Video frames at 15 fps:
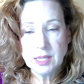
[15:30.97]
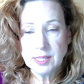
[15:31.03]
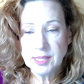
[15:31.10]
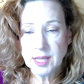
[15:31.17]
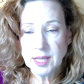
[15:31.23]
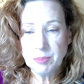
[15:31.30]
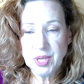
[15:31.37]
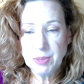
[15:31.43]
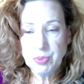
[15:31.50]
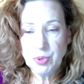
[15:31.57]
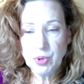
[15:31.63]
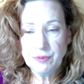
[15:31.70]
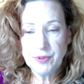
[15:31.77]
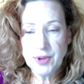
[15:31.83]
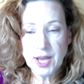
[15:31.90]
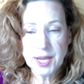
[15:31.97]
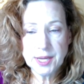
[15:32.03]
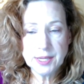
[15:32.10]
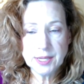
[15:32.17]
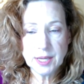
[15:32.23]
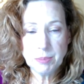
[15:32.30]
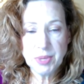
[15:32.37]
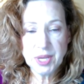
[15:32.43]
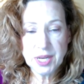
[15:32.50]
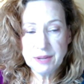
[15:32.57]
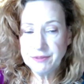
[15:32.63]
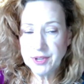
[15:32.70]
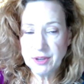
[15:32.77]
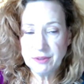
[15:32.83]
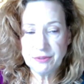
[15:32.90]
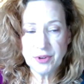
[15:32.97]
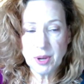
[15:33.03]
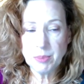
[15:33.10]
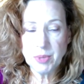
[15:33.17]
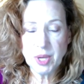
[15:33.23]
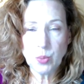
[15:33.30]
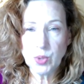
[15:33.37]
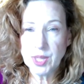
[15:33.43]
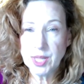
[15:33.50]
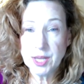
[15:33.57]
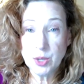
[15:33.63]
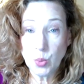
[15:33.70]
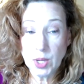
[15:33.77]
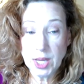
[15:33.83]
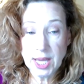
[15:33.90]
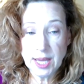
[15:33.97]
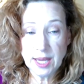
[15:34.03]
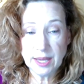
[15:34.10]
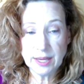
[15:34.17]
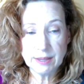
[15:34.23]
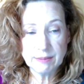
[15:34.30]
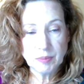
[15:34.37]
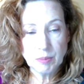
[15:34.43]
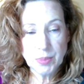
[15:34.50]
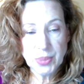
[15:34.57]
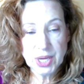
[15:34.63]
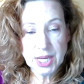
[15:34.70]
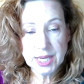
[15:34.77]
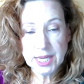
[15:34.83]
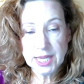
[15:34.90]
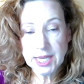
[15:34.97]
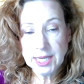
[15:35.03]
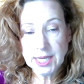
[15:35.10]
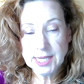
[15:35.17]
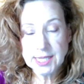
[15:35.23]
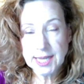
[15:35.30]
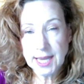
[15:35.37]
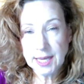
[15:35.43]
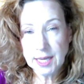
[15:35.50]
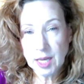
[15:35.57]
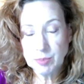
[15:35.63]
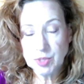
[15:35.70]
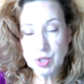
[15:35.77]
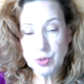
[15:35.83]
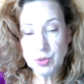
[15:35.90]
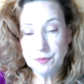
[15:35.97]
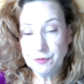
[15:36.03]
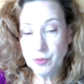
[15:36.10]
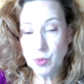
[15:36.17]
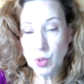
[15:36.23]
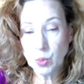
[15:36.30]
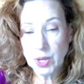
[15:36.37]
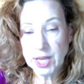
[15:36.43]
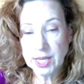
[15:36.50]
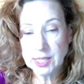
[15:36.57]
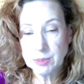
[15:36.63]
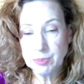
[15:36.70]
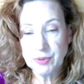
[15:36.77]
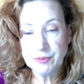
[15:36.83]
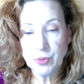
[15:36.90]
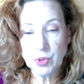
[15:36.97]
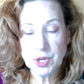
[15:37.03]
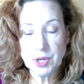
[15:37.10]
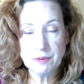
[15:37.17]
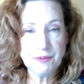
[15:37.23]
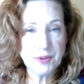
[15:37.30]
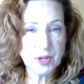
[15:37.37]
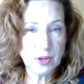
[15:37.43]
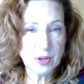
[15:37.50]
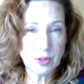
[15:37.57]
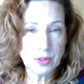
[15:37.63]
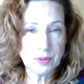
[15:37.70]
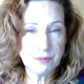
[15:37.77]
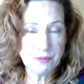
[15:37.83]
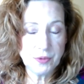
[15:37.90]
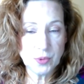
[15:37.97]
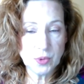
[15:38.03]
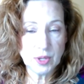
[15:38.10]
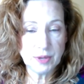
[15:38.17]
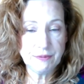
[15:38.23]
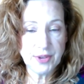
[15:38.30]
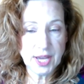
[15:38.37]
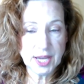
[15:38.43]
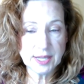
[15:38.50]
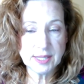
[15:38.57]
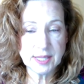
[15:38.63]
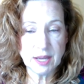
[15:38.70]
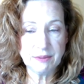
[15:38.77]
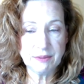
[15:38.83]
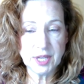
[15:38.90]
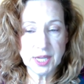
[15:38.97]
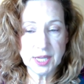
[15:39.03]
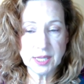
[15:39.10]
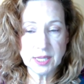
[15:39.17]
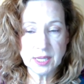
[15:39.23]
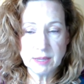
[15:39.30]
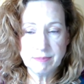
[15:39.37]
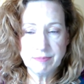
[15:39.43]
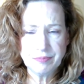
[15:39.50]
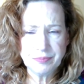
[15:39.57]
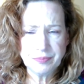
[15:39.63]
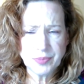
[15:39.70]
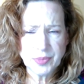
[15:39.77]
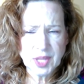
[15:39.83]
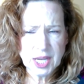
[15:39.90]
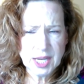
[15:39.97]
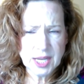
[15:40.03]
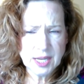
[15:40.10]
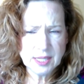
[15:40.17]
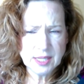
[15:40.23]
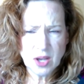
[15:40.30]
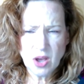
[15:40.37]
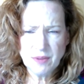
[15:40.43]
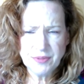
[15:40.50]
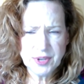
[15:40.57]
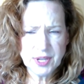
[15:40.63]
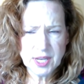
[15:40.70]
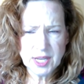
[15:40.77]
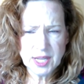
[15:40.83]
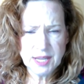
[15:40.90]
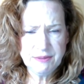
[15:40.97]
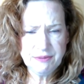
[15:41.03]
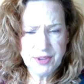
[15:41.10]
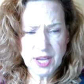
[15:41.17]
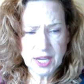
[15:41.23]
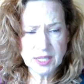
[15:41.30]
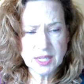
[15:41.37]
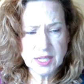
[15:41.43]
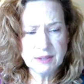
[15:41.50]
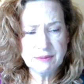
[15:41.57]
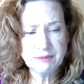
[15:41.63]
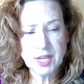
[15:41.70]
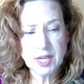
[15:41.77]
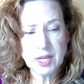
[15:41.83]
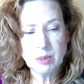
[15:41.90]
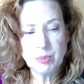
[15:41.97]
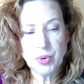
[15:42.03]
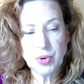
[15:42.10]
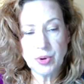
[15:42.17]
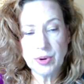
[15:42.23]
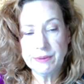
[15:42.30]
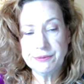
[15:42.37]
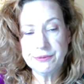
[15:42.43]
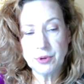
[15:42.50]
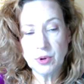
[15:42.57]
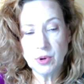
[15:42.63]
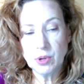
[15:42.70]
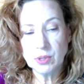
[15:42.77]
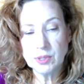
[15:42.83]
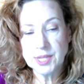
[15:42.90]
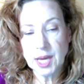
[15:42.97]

Some people find a benefit from it within a week, but it can take up to four weeks before you feel the full effects of it. It is often effective in peripheral